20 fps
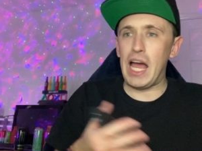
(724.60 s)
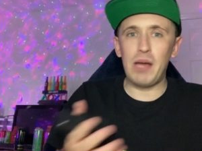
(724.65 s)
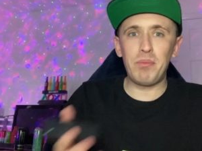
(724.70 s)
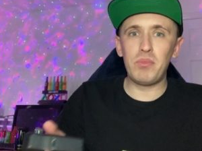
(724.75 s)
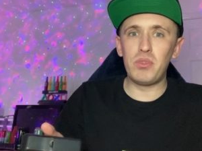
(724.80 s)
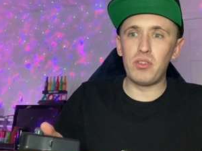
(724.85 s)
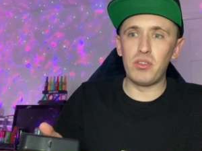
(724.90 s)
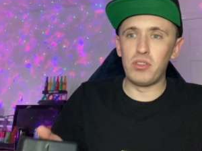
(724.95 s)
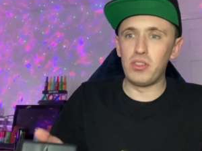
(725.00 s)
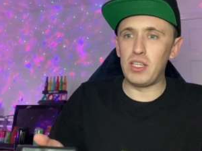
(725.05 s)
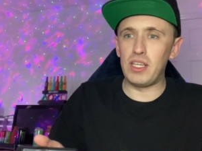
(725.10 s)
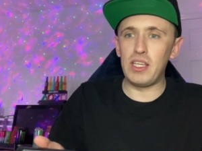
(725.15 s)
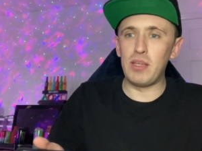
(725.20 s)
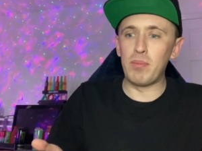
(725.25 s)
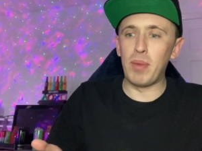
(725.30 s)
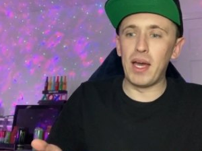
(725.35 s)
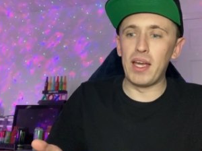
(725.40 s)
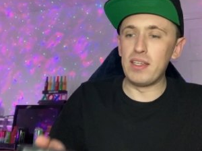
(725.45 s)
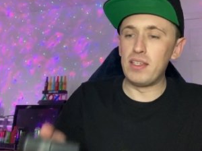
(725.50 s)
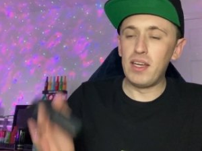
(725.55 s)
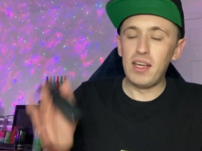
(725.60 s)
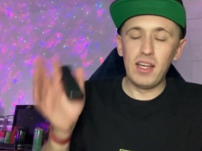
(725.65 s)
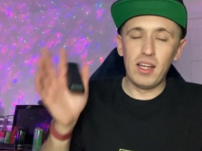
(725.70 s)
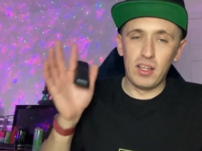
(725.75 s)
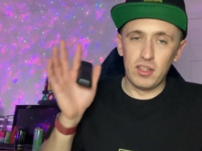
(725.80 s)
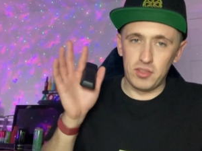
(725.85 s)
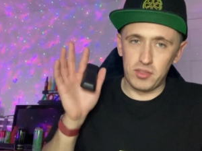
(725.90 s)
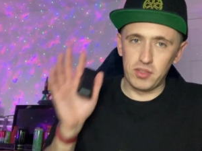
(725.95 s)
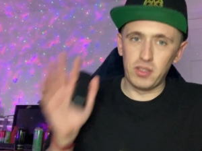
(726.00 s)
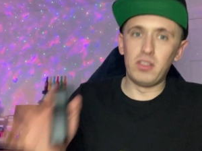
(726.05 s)
Amazon, eBay,
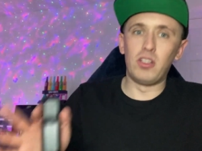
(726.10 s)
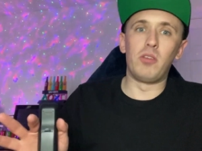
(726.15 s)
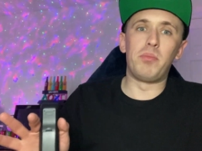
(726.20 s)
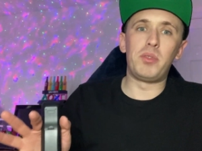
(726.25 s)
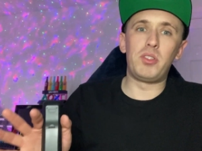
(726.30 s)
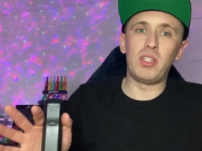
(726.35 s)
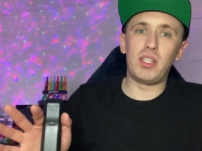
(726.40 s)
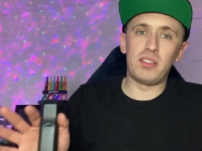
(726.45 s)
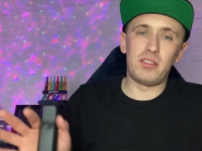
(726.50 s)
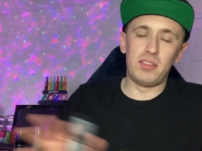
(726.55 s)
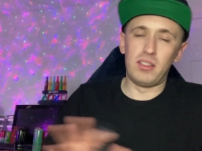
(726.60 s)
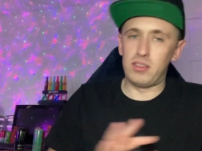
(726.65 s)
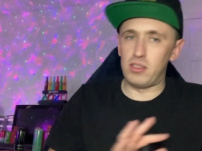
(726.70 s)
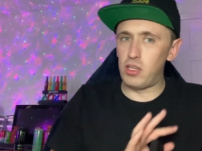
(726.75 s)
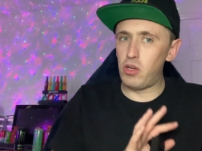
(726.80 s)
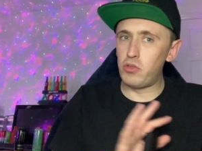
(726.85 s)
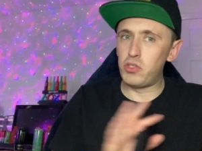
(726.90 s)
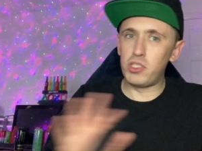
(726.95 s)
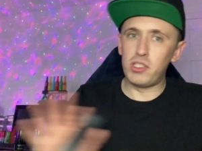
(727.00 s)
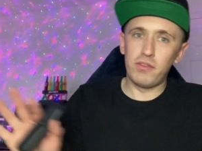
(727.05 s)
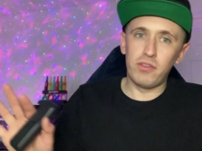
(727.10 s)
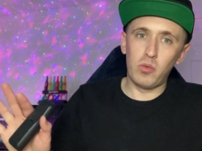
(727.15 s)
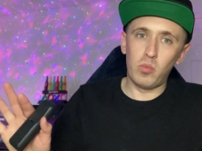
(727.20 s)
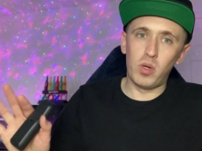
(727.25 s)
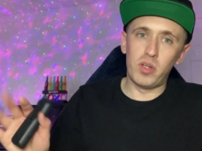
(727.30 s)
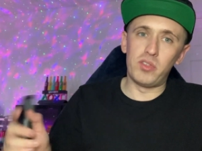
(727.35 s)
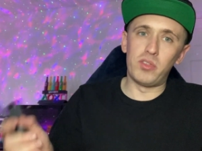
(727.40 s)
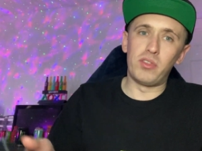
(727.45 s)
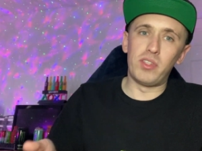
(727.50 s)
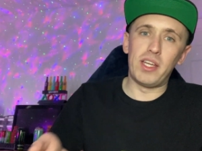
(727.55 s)
Starlight projector. There's loads of different
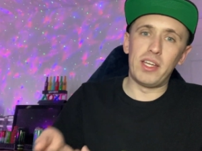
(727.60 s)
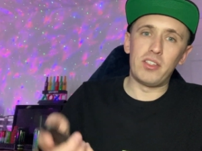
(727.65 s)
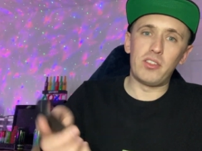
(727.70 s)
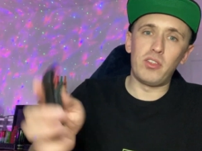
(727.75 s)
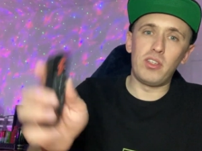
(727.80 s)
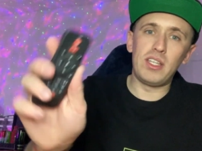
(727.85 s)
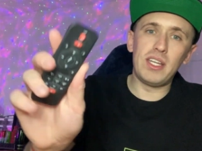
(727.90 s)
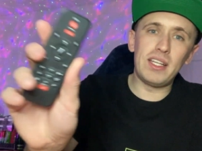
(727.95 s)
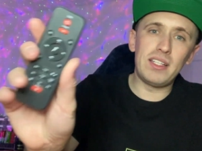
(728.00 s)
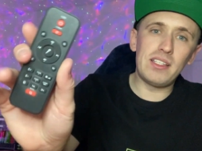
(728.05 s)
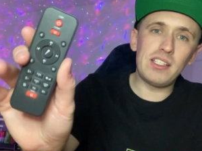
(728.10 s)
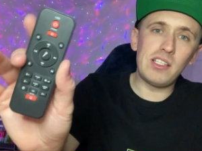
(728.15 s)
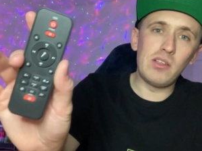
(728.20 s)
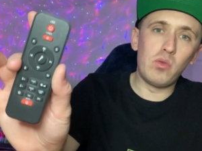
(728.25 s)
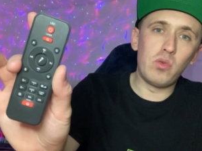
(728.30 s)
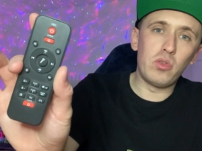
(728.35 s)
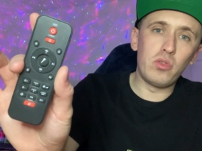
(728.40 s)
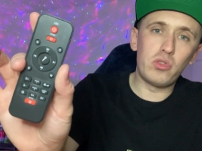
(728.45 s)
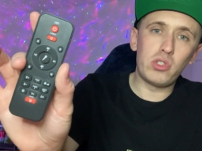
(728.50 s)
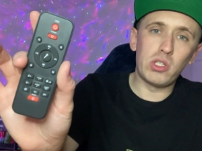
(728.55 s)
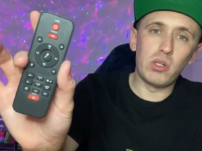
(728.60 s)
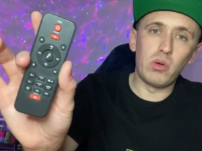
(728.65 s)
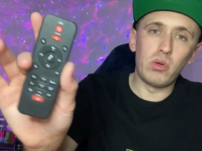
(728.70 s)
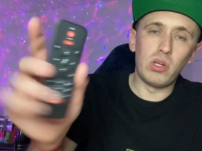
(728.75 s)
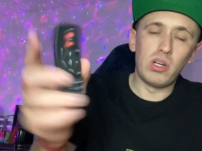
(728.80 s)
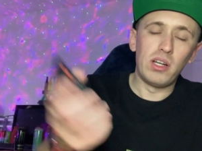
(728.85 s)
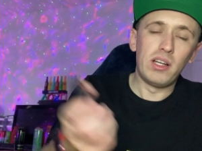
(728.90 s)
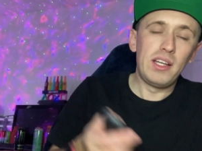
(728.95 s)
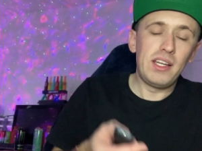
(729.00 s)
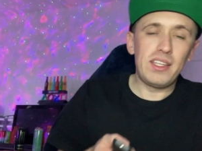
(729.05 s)
ones on there. So you get this little
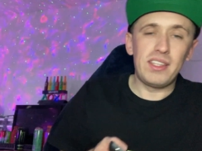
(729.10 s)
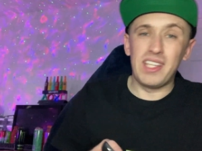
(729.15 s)
controller.